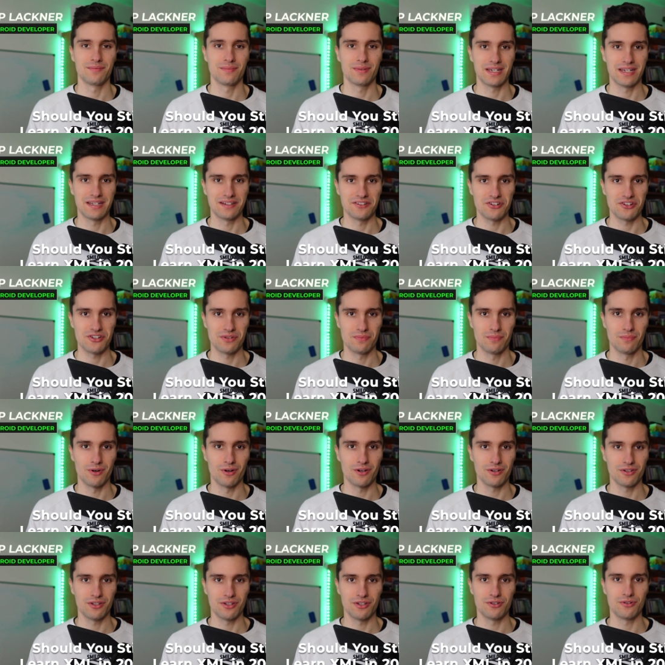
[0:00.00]
beginners
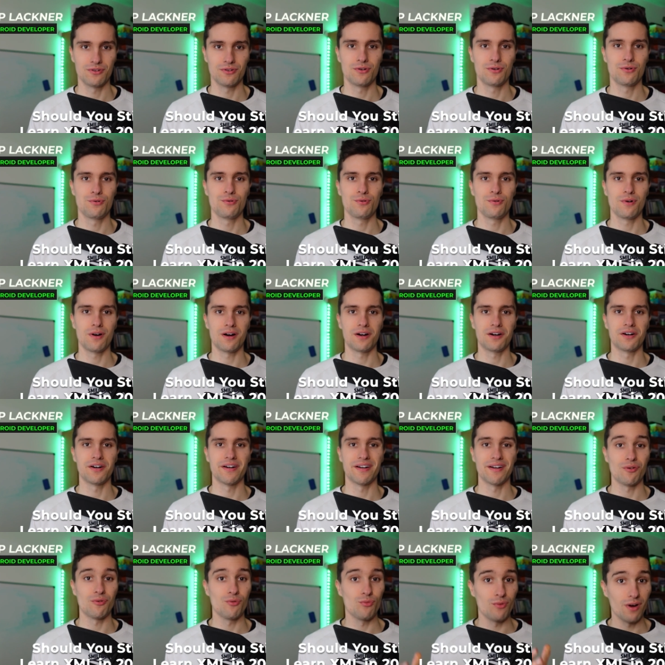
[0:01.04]
among you who are
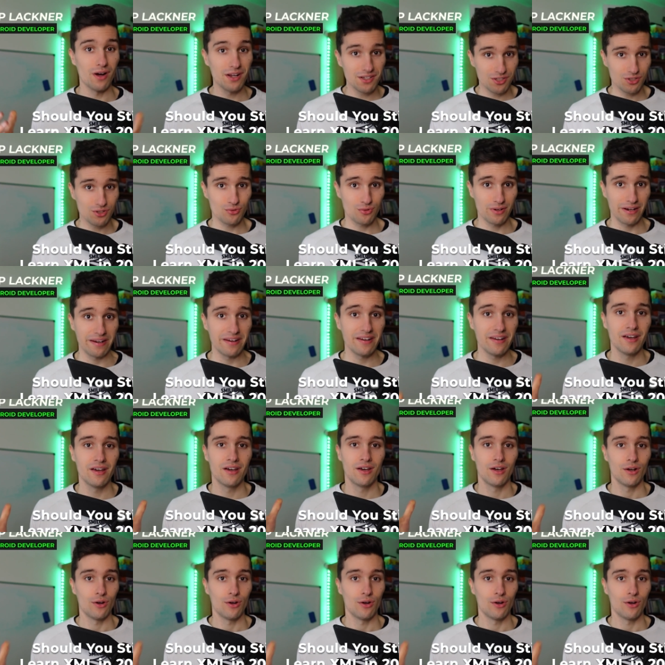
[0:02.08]
now wondering